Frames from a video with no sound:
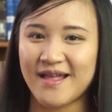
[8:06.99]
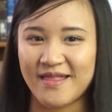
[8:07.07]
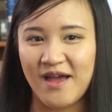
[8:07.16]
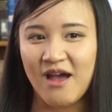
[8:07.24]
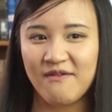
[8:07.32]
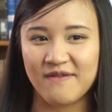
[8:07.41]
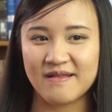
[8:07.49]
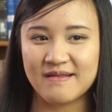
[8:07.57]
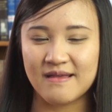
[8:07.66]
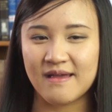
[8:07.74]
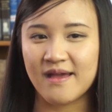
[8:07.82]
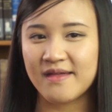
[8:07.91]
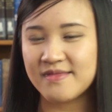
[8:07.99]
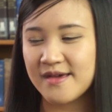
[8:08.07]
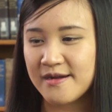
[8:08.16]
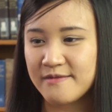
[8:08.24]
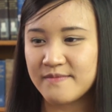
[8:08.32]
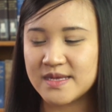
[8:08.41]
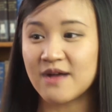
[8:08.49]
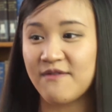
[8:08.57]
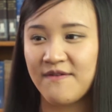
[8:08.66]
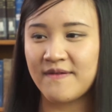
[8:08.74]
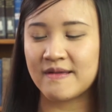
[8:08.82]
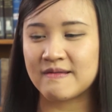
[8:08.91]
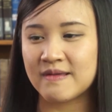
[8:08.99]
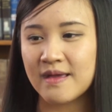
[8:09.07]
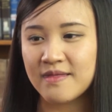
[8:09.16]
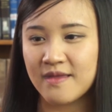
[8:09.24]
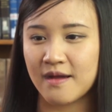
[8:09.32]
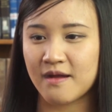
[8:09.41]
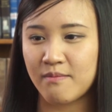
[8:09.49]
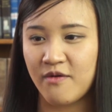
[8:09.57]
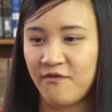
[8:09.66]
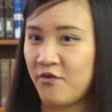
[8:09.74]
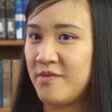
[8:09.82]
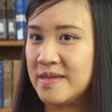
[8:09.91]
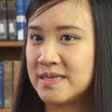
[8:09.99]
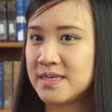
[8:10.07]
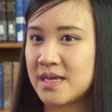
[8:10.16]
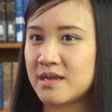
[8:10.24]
their efficacy and their self-efficacy and their performance,